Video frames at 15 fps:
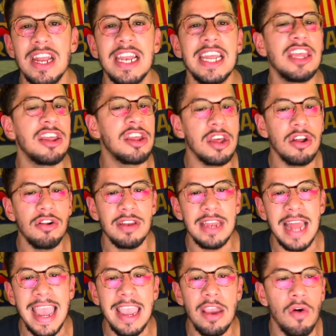chilled
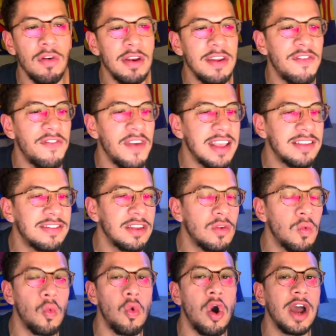night, only
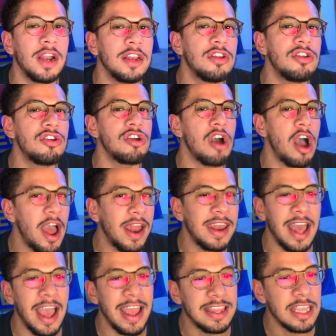facing one shot
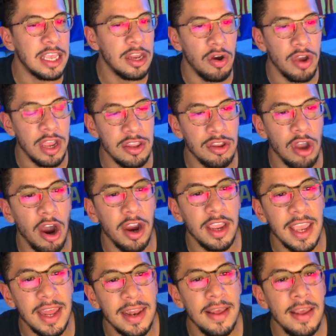at in
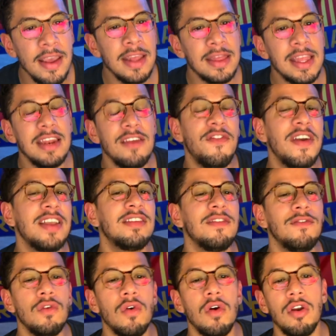target. The
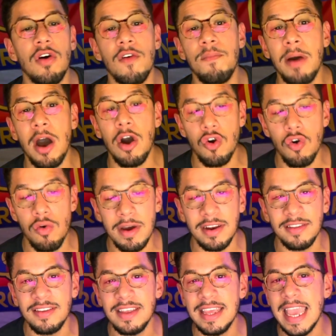defensive duo of Pau
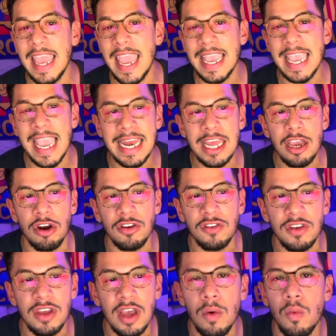Cubarsí and Eric
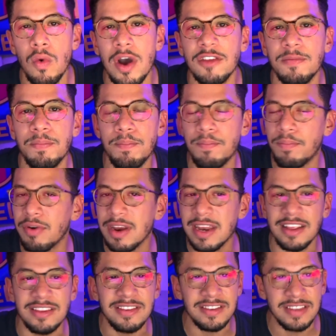Garcia was
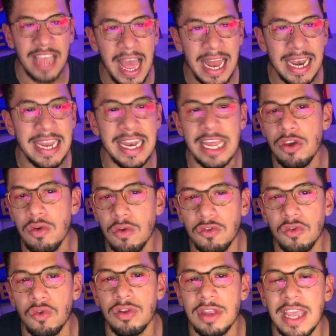pretty solid, and Jules
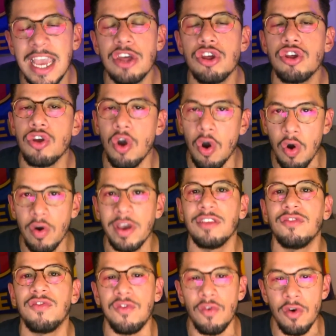Koundé showed his
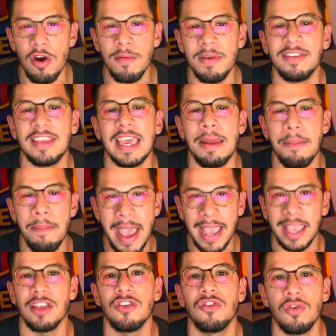form. He's getting
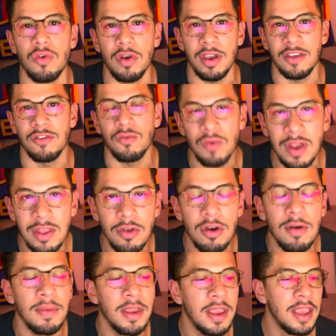back into his
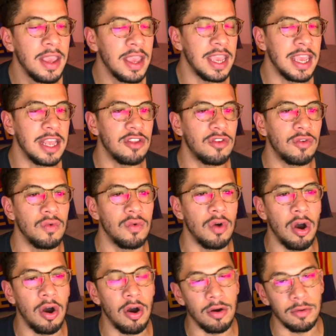rhythm,
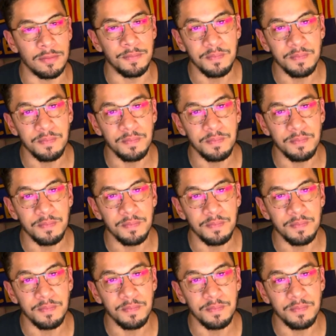into